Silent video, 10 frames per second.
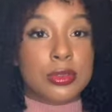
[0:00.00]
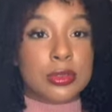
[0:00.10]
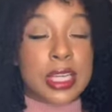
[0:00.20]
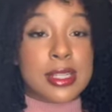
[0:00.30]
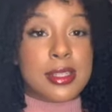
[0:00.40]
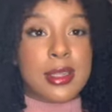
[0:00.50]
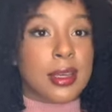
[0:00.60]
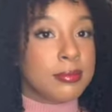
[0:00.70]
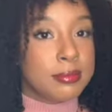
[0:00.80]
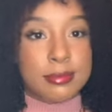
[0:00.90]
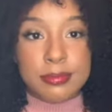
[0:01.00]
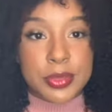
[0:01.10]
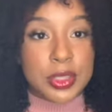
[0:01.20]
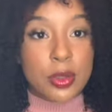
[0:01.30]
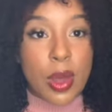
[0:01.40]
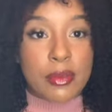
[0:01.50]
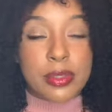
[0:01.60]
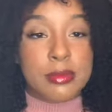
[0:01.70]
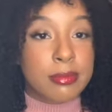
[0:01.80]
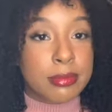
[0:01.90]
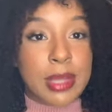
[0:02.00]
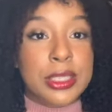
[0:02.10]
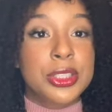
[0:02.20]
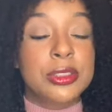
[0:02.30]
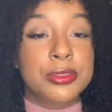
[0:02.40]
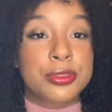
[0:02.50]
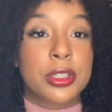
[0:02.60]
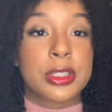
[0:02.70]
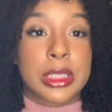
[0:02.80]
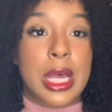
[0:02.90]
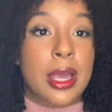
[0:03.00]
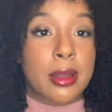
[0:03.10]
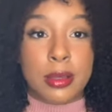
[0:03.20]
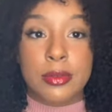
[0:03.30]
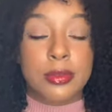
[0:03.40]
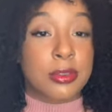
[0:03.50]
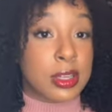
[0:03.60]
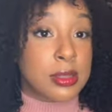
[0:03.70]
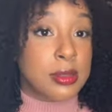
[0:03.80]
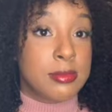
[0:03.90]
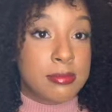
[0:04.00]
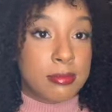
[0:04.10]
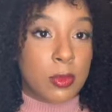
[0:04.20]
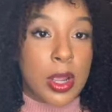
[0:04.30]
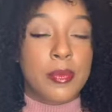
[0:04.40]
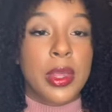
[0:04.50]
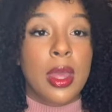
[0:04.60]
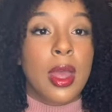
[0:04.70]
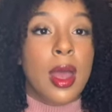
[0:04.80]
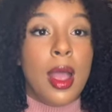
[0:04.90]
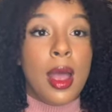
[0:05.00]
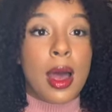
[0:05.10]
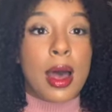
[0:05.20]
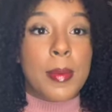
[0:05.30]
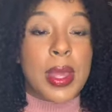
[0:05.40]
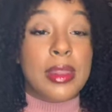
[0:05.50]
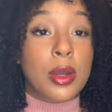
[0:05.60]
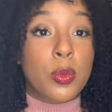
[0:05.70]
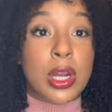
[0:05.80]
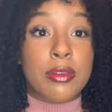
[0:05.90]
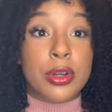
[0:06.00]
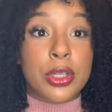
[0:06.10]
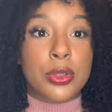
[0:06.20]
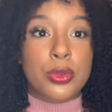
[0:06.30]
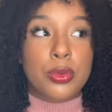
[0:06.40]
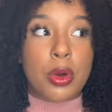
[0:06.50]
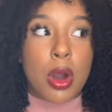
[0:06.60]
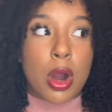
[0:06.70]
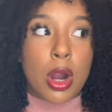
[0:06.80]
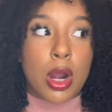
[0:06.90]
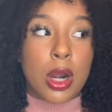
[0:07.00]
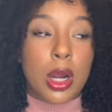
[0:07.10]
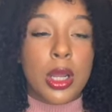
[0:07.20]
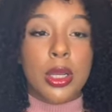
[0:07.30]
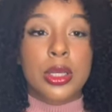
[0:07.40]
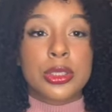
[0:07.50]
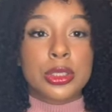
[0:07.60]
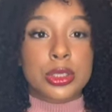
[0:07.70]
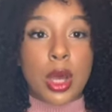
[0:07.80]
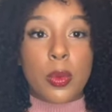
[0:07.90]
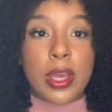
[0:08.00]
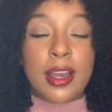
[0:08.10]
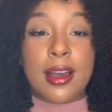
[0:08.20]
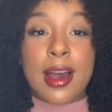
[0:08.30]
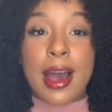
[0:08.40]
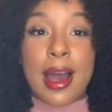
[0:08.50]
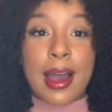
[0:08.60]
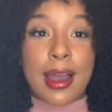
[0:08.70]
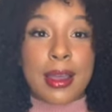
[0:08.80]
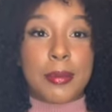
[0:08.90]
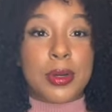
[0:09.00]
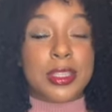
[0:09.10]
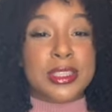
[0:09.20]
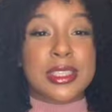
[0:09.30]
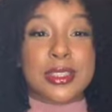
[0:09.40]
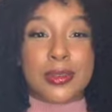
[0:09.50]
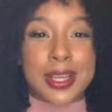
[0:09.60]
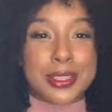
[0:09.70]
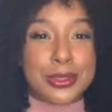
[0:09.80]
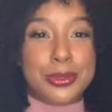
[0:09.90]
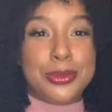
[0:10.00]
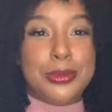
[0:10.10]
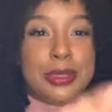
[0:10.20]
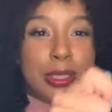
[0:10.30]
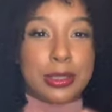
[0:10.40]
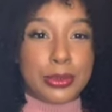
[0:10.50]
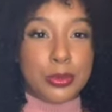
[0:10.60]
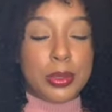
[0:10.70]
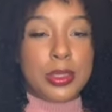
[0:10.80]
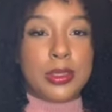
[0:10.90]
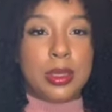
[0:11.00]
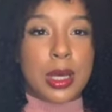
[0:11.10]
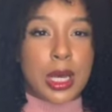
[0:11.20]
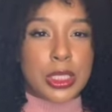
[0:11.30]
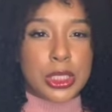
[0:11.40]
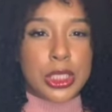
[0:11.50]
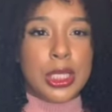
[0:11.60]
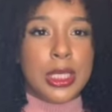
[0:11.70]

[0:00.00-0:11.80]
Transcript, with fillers: let it sit, seal the wefts. That's your first line of defense, right? And then whenever you are sewing, I personally don't like to do the loop under,